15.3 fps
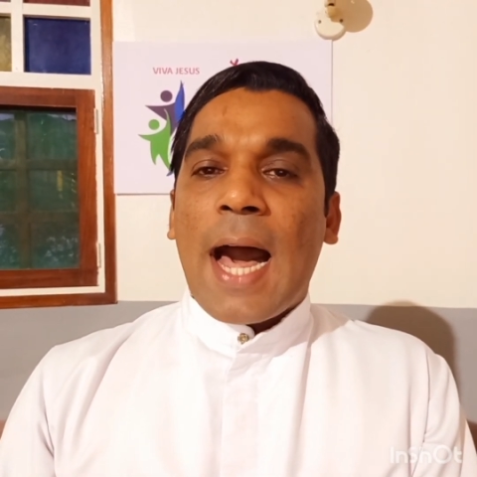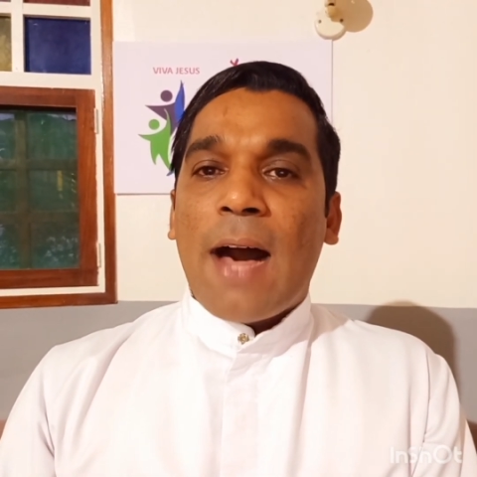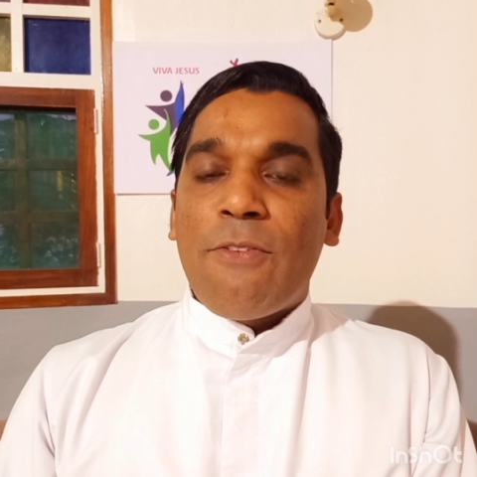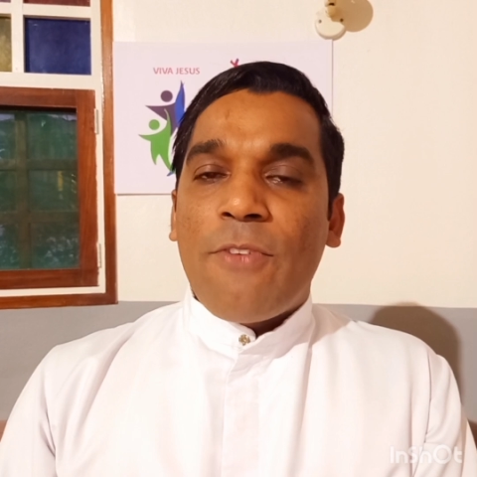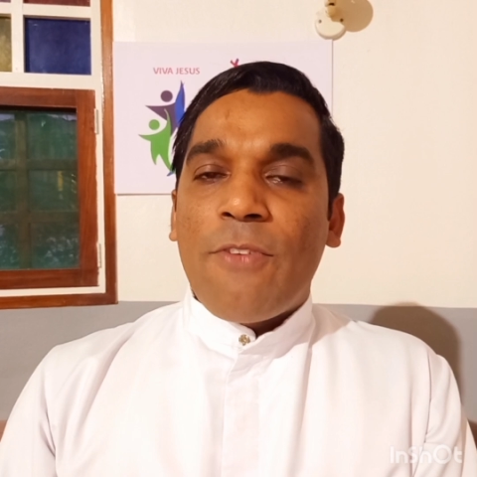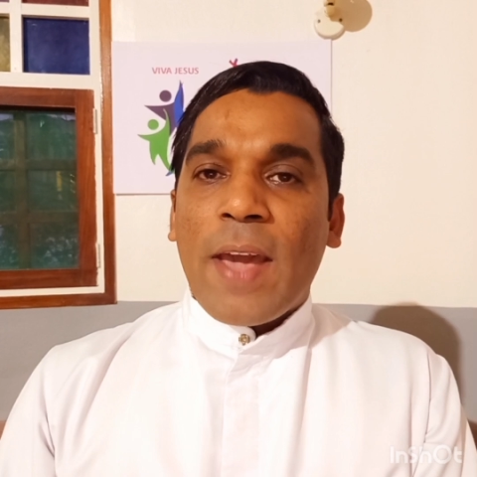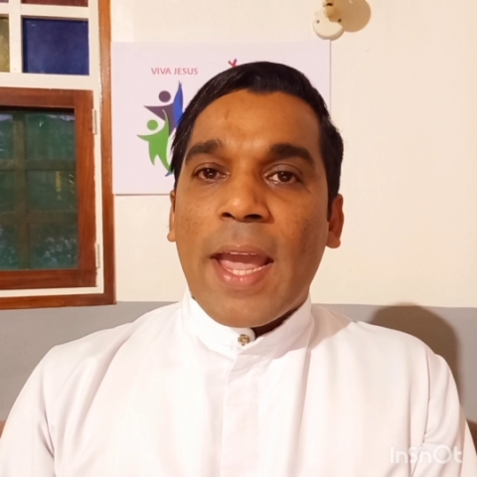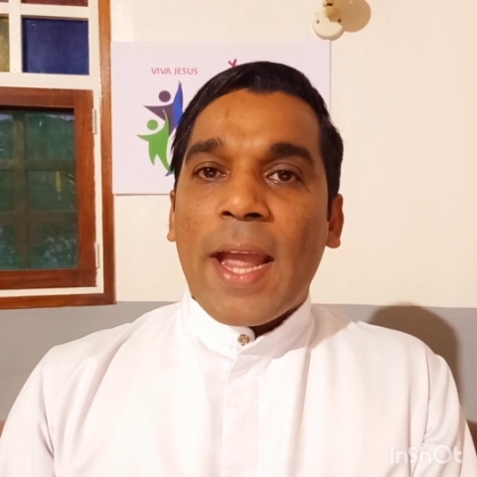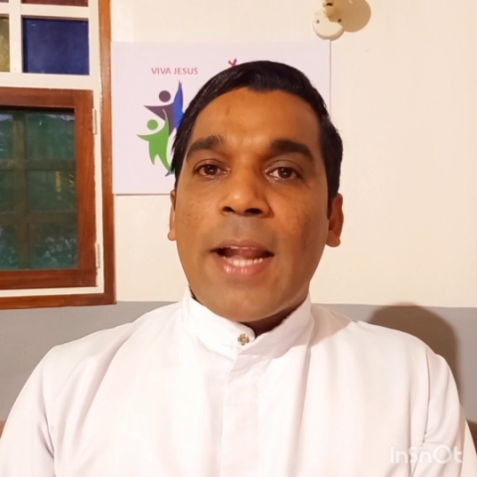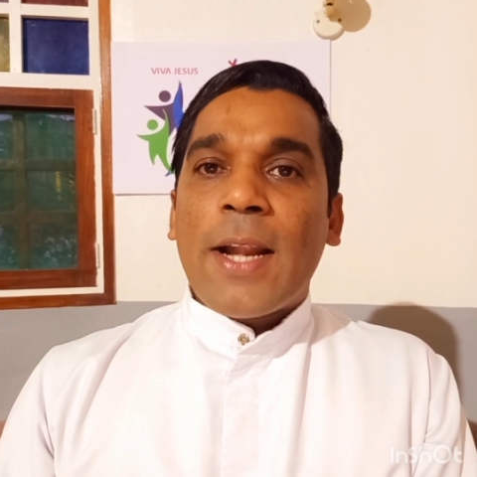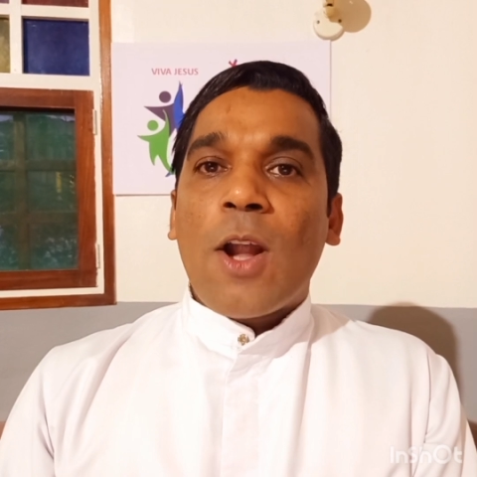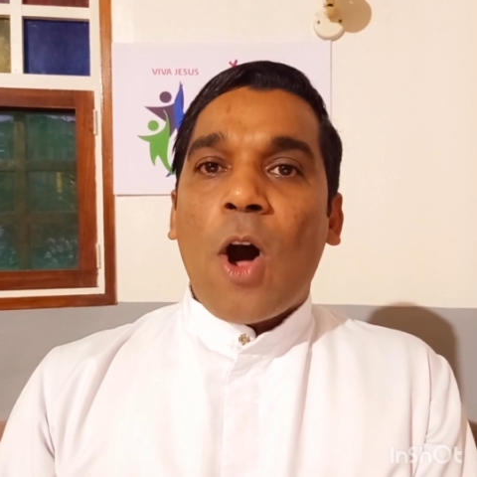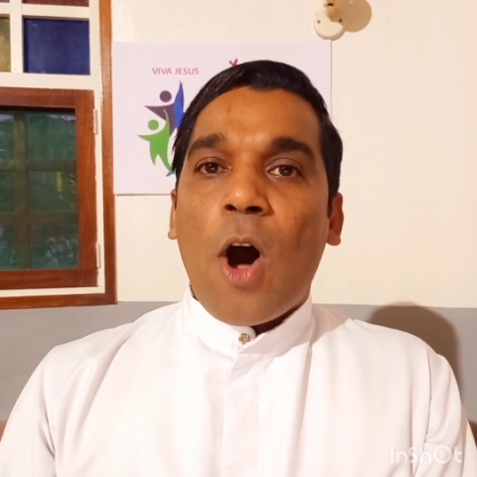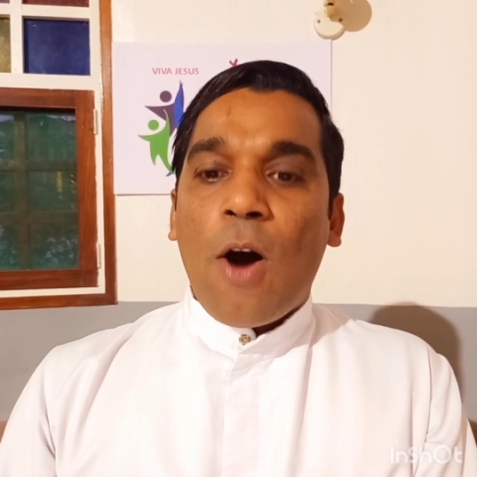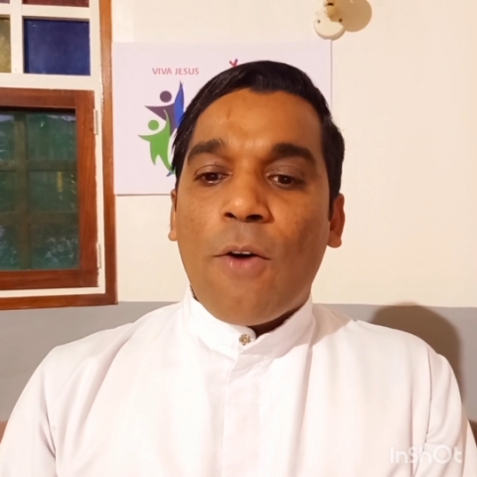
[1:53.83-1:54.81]

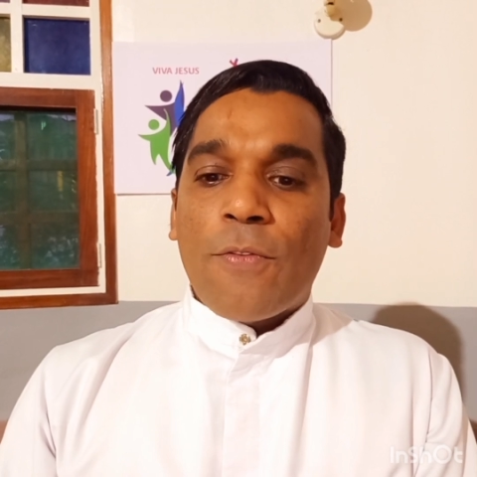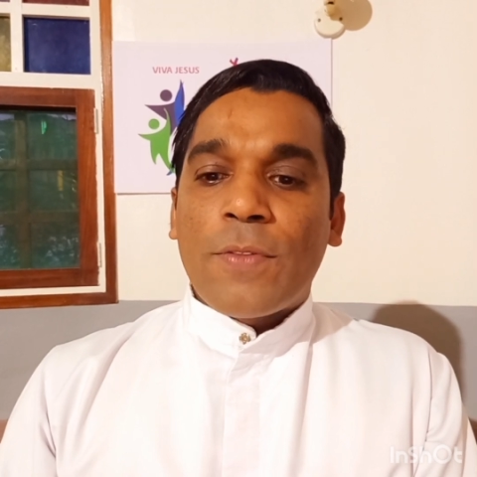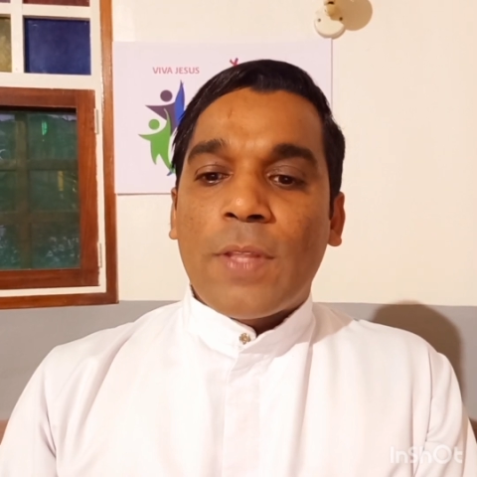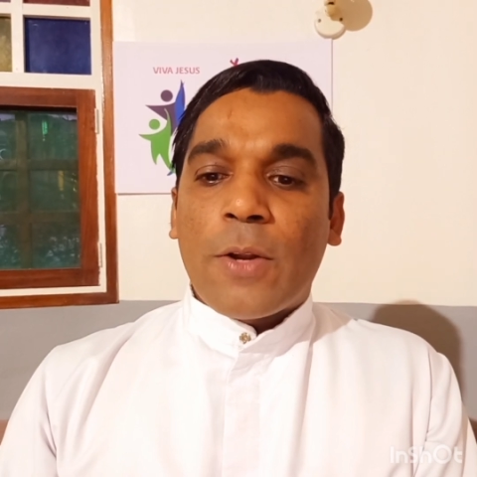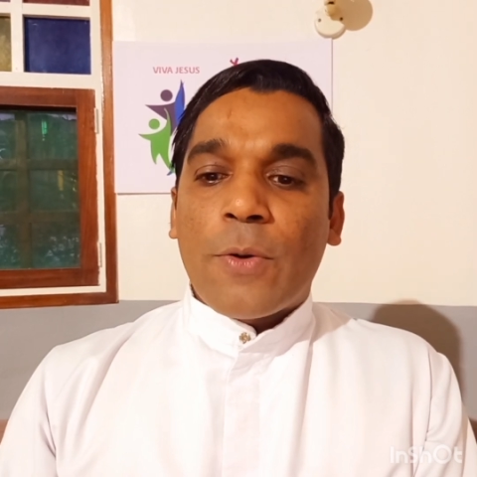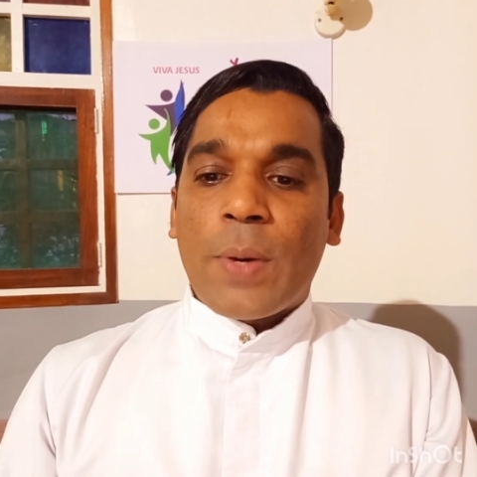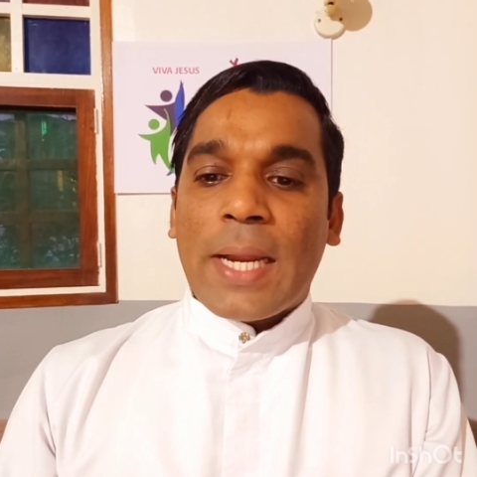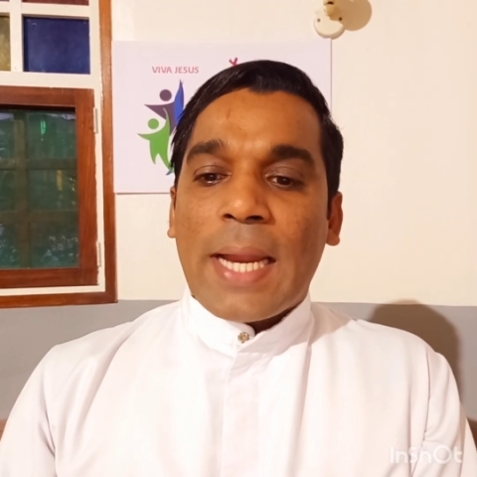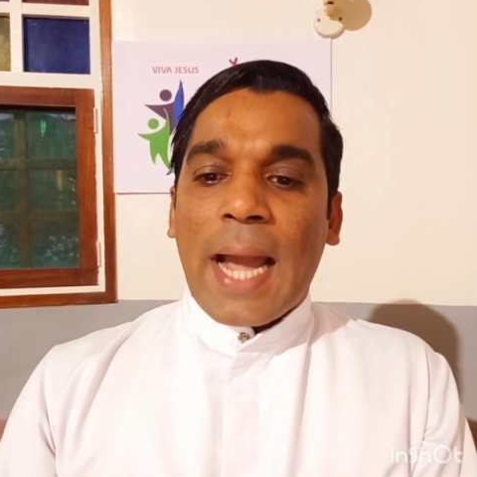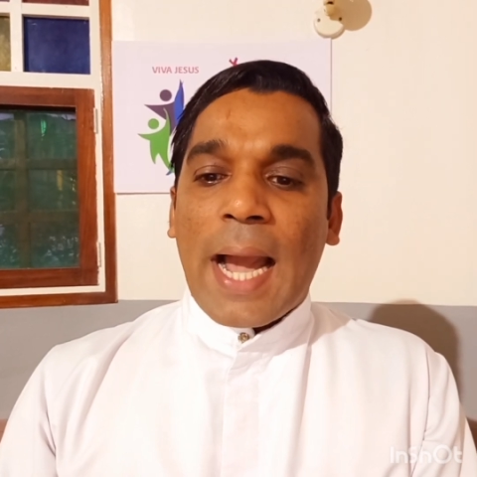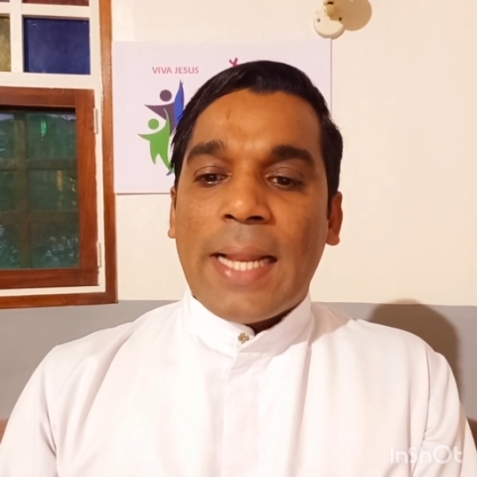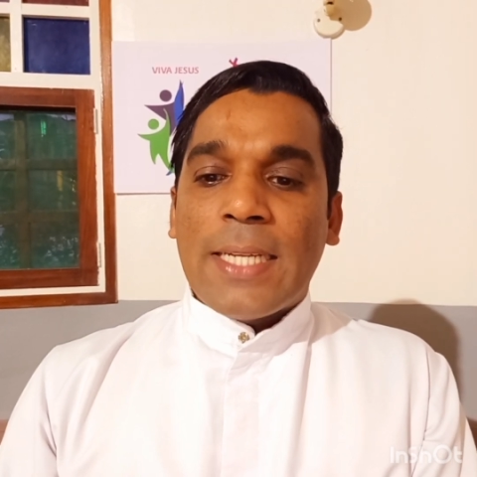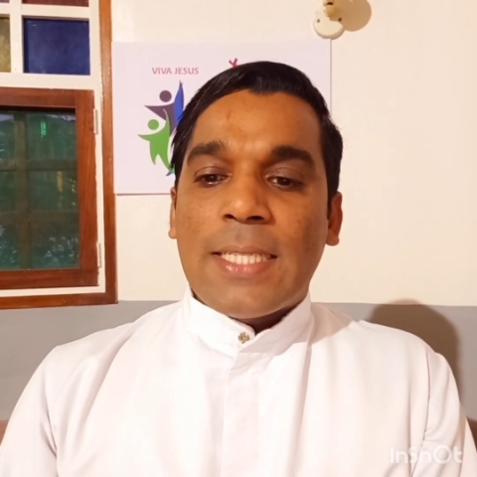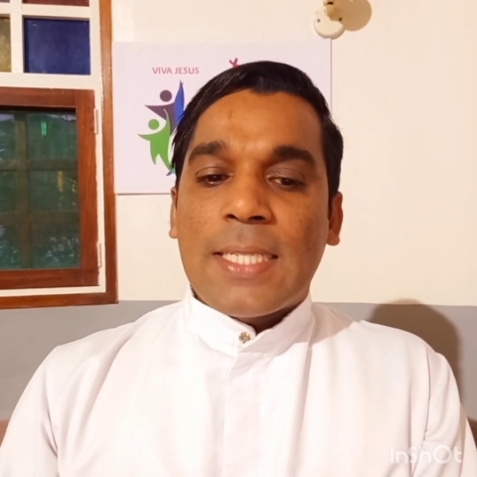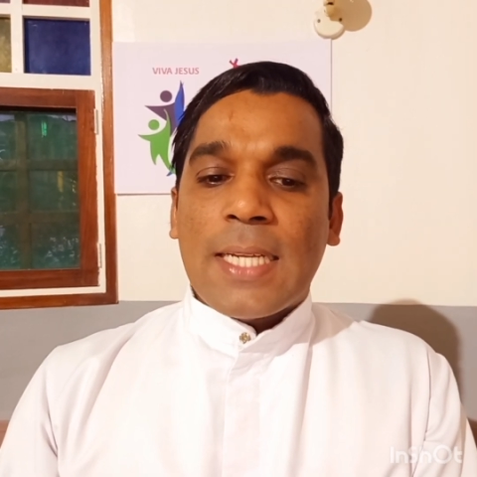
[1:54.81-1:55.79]
aware of the
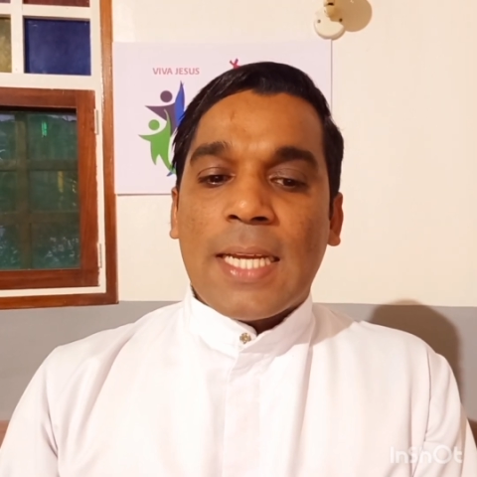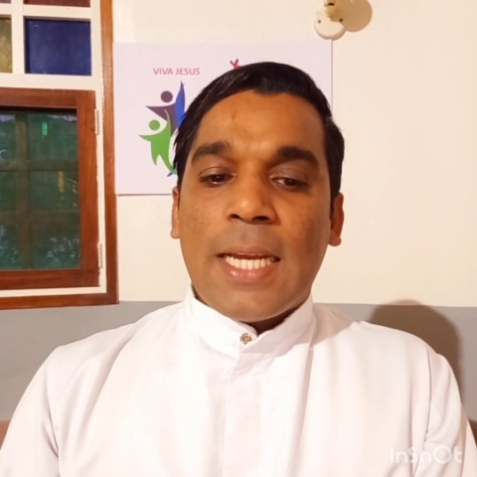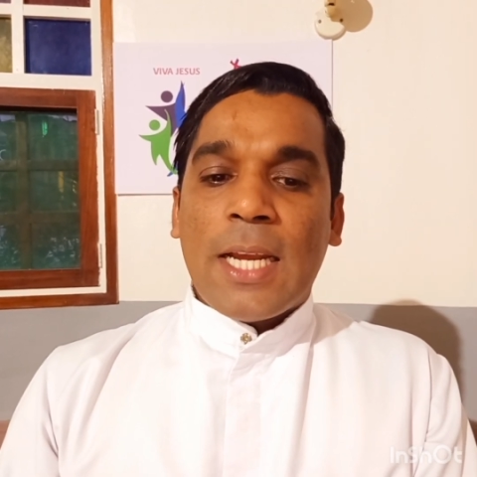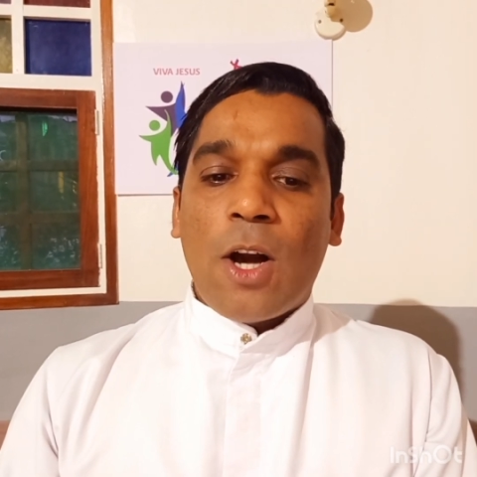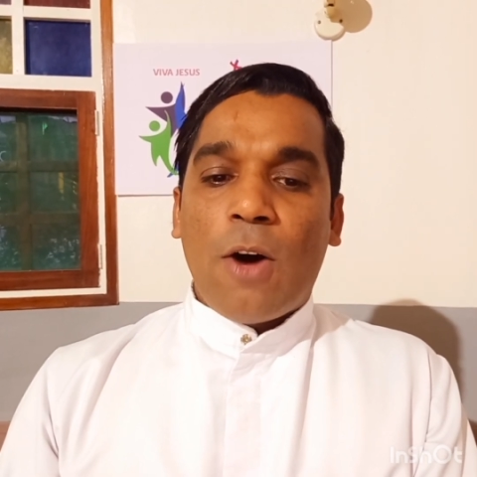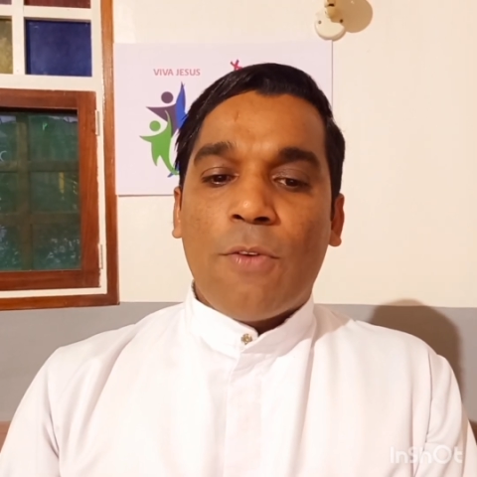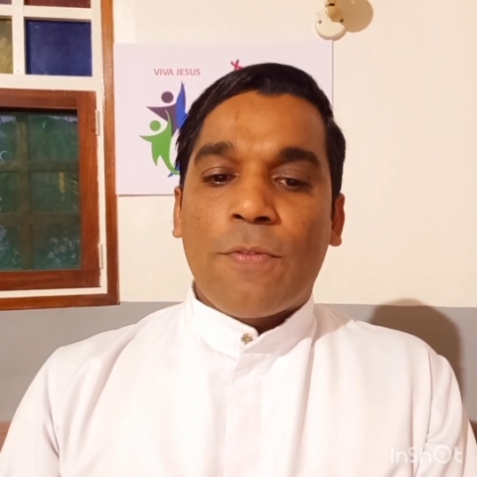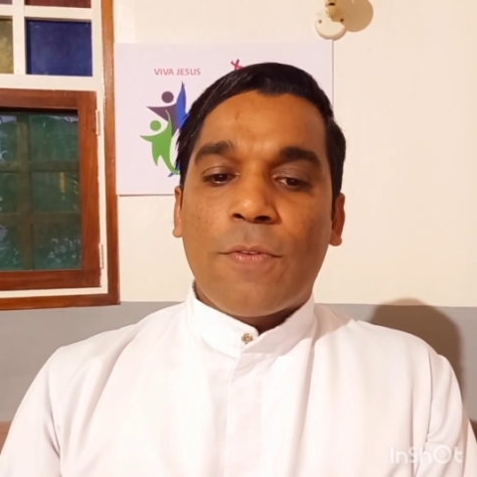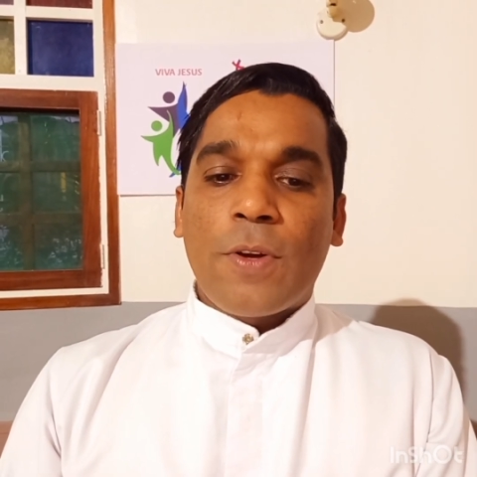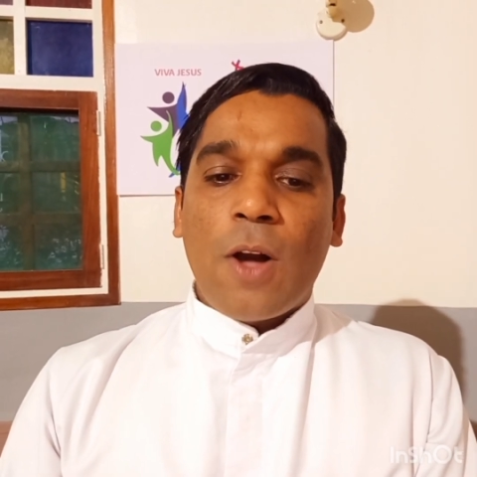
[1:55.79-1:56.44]
reality of